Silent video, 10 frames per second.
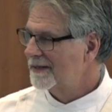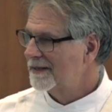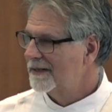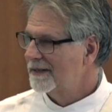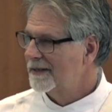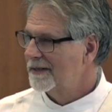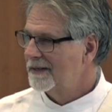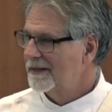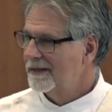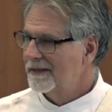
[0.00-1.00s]

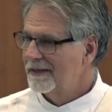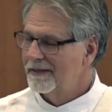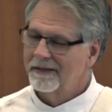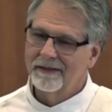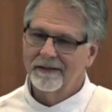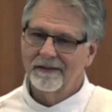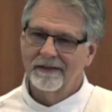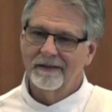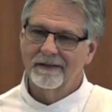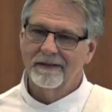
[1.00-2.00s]

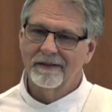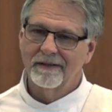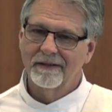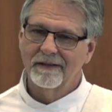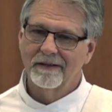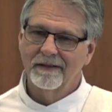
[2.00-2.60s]
Nothing is said.